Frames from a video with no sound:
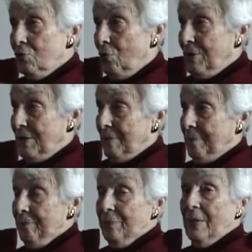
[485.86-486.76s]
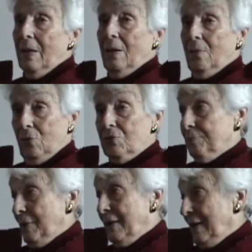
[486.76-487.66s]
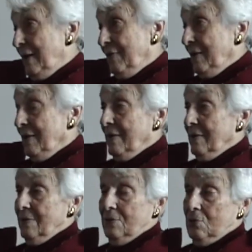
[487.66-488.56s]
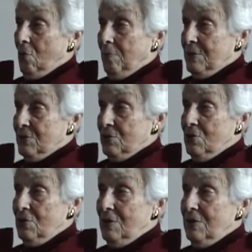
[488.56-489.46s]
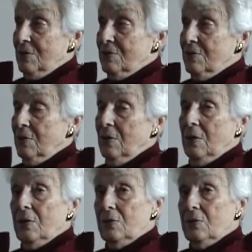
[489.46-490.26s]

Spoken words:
join him was by having a job as a journalist. Yeah.